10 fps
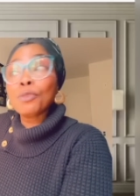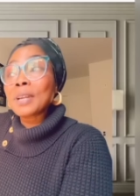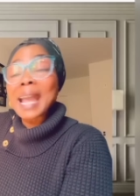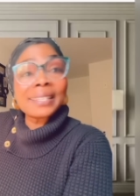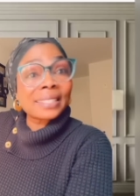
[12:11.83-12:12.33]

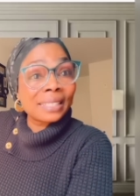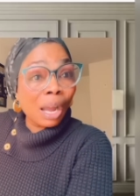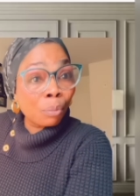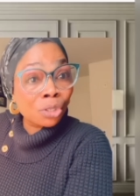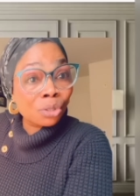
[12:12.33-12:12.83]
Gas is
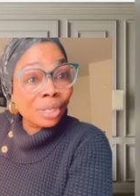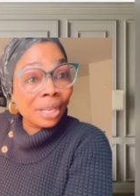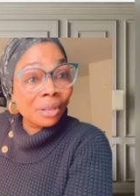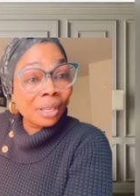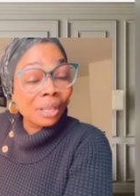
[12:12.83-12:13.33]
how much
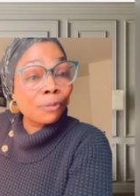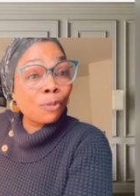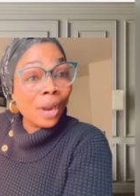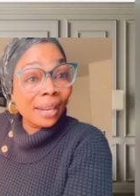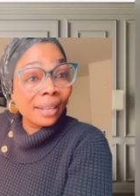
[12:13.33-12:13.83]
today?
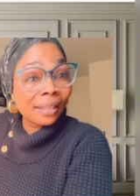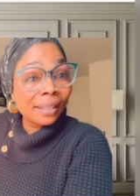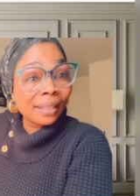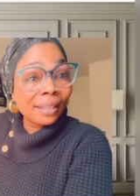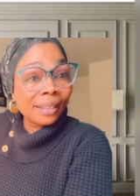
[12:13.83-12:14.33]
Fuel.
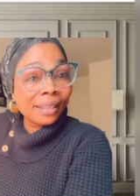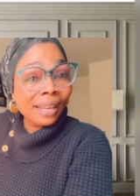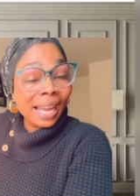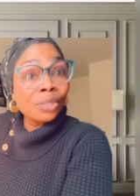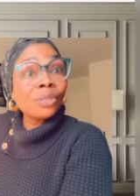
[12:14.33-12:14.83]

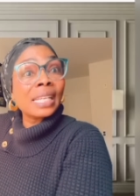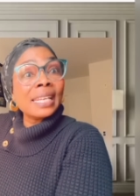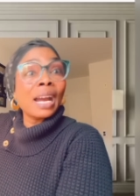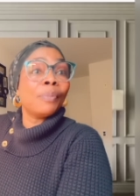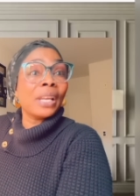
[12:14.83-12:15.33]
And you say
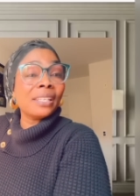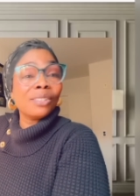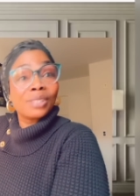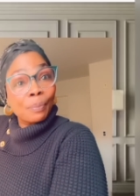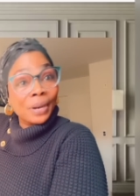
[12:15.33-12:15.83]
they are praying,
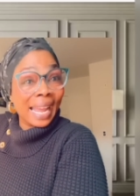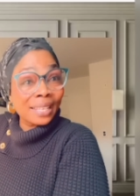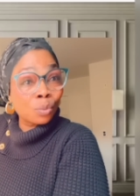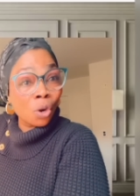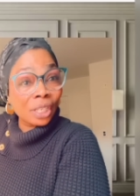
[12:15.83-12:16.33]
you say prayer
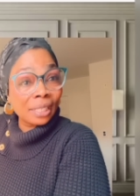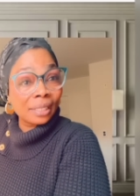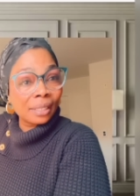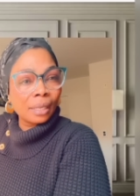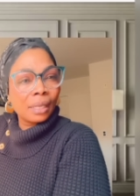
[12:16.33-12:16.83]
is working.
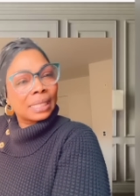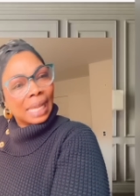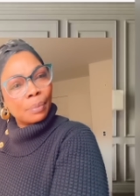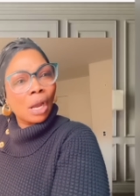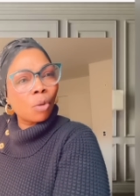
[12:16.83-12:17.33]

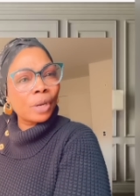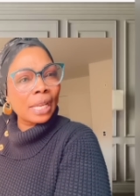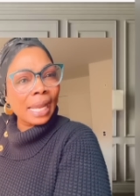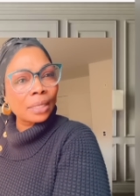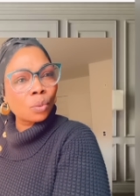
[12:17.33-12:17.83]
Tell me how
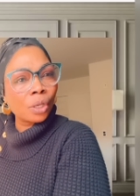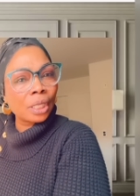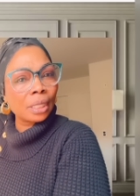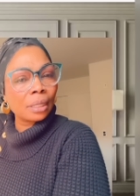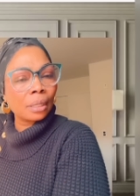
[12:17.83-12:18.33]
prayer is
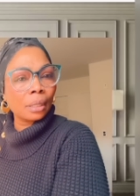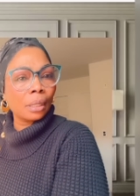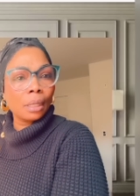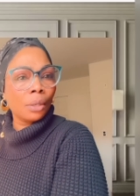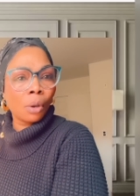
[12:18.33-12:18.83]
working.
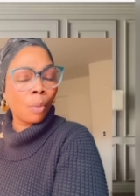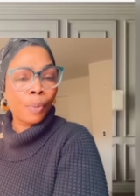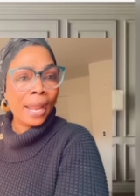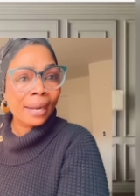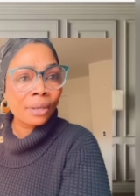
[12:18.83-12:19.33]
No,
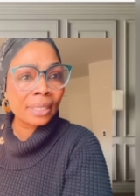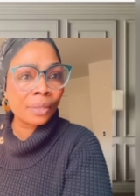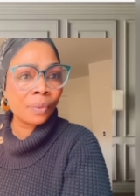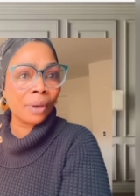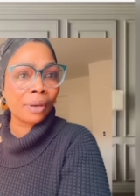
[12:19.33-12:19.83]
prayer
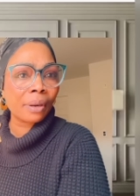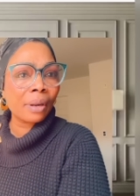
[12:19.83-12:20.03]
doesn't work.